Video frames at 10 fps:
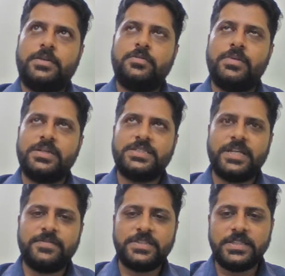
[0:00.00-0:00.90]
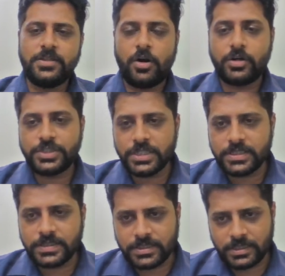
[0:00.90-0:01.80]
you must have see the
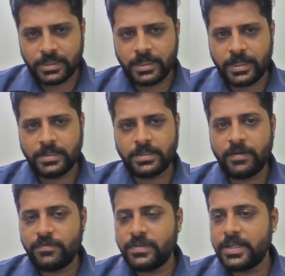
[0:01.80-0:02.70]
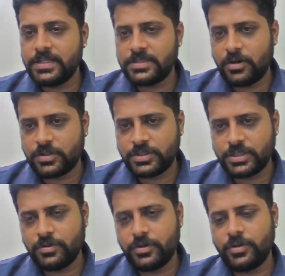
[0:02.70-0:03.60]
auctions, and if there is an
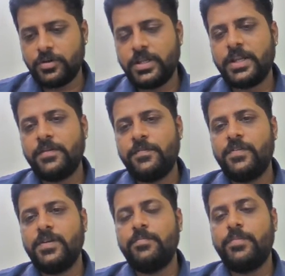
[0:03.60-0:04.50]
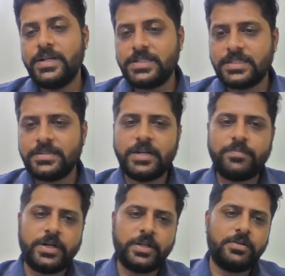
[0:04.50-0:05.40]
auction going on and if he bids in
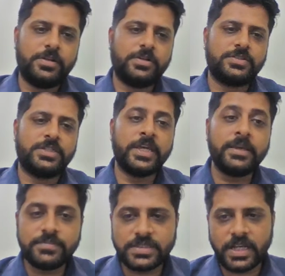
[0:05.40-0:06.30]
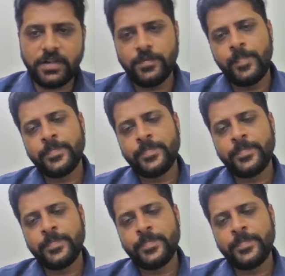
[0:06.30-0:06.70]
that particular auction himself